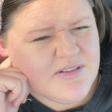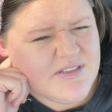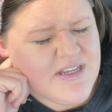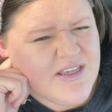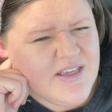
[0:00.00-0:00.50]

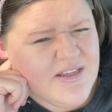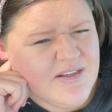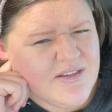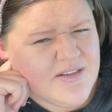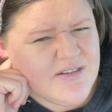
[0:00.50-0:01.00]

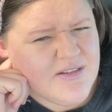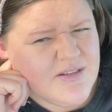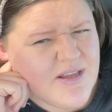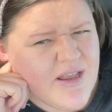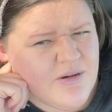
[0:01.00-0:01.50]
taking
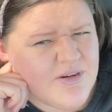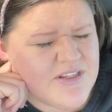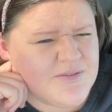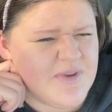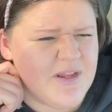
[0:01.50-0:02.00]
out
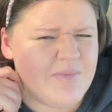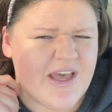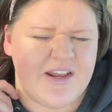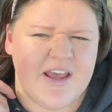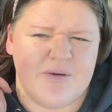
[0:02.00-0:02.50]
as many
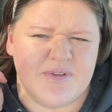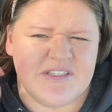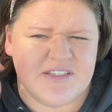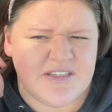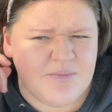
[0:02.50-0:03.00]
bad
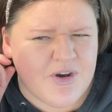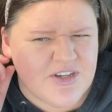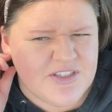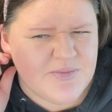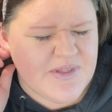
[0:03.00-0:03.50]
habits as I
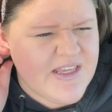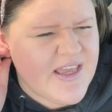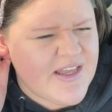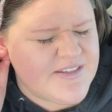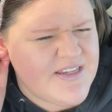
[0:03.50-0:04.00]
possibly
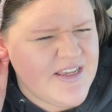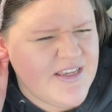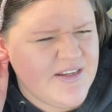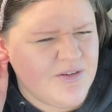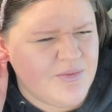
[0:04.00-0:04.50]
can,
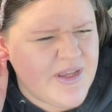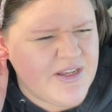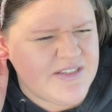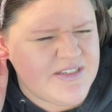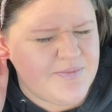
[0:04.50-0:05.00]
taking
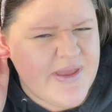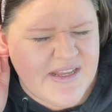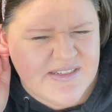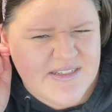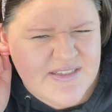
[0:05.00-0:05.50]
away
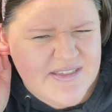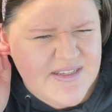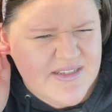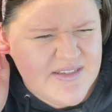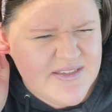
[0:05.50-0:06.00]

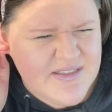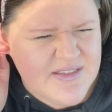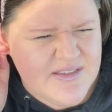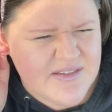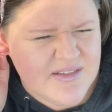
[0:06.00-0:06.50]

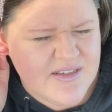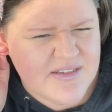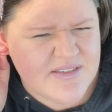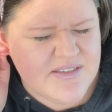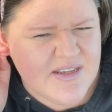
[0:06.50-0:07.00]
dependencies
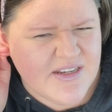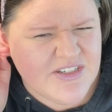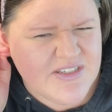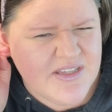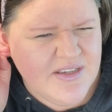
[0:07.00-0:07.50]
because I
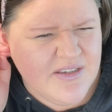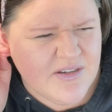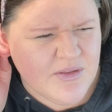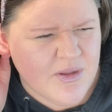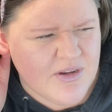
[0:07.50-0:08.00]
just think
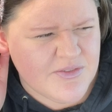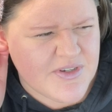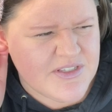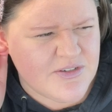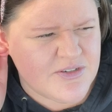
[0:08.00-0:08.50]
a lot of
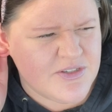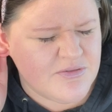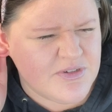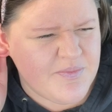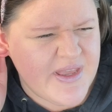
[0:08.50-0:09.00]
us are
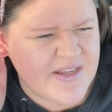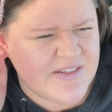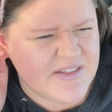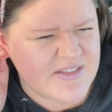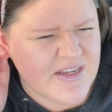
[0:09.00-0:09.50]
so
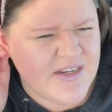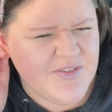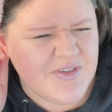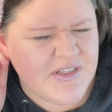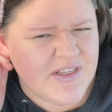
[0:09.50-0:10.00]
dependent. I'd
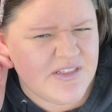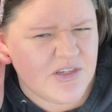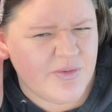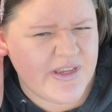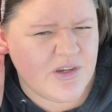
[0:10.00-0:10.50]
even like to
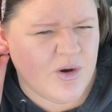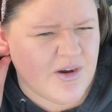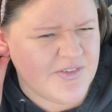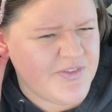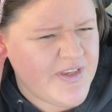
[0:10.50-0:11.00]
quit
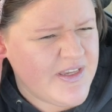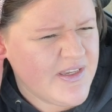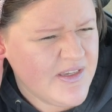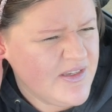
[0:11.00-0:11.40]
coffee